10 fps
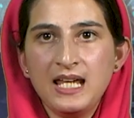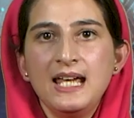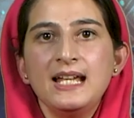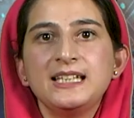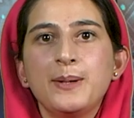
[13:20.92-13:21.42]

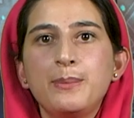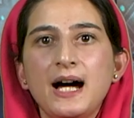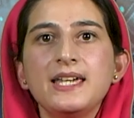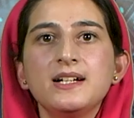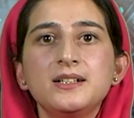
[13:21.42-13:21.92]
The
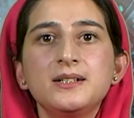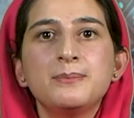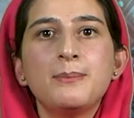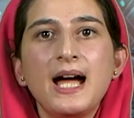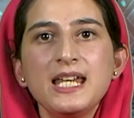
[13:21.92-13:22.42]
buyer
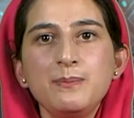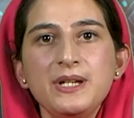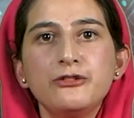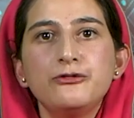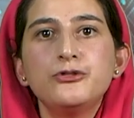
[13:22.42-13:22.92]
might
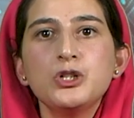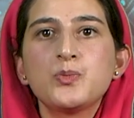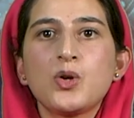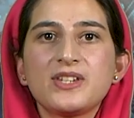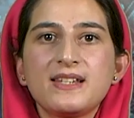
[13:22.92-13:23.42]
be a food
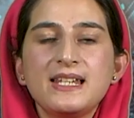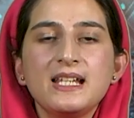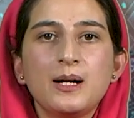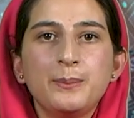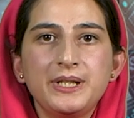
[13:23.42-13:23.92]
processing
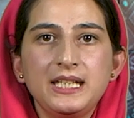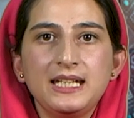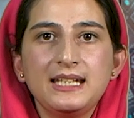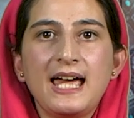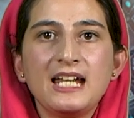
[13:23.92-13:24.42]
company
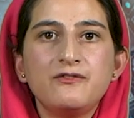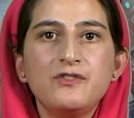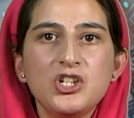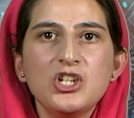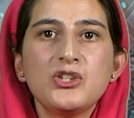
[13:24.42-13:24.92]
that
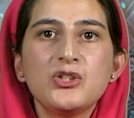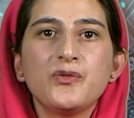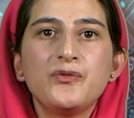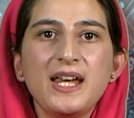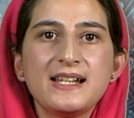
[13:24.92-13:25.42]
wishes to
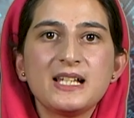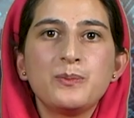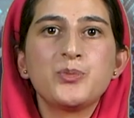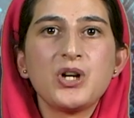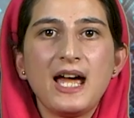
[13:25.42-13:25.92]
fix a
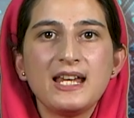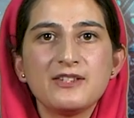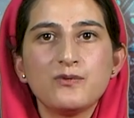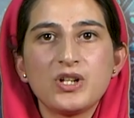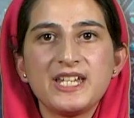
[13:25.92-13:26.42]
price
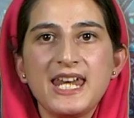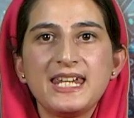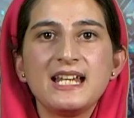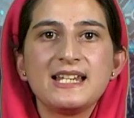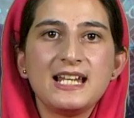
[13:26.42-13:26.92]
for
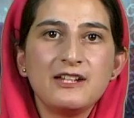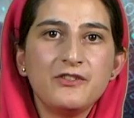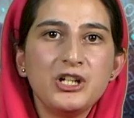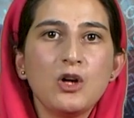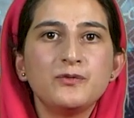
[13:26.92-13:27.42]
taking
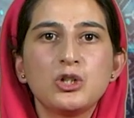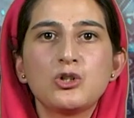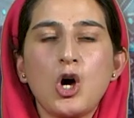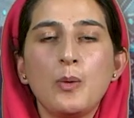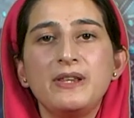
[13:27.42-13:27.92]
delivery of the
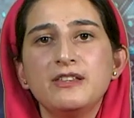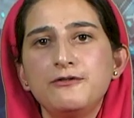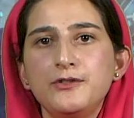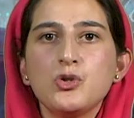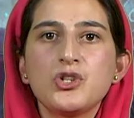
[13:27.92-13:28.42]
crop in the
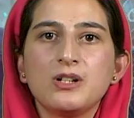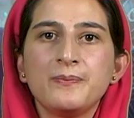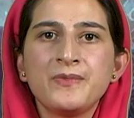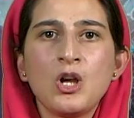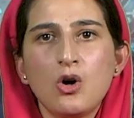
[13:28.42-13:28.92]
future,
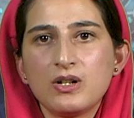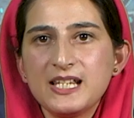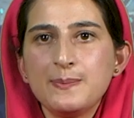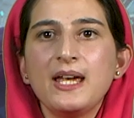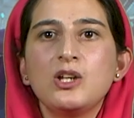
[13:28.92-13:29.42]
or a
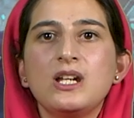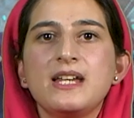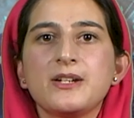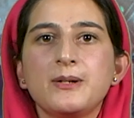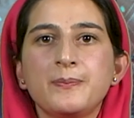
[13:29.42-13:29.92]
speculator.